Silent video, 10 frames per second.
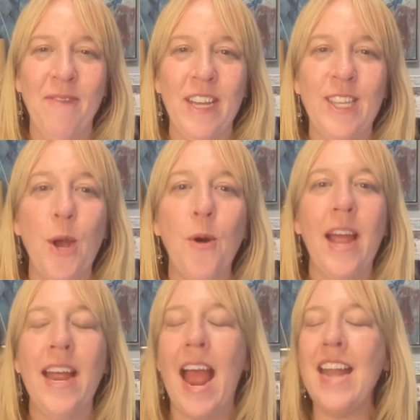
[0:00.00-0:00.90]
So
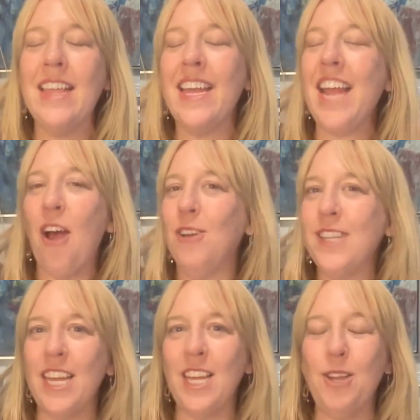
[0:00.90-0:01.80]
anything else
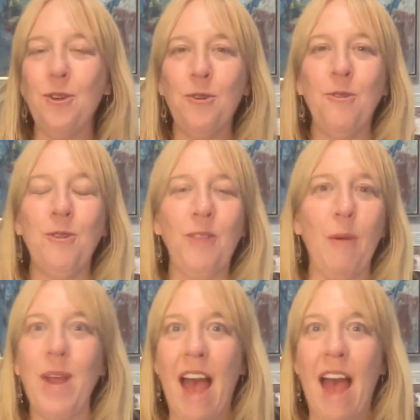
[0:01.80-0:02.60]
that we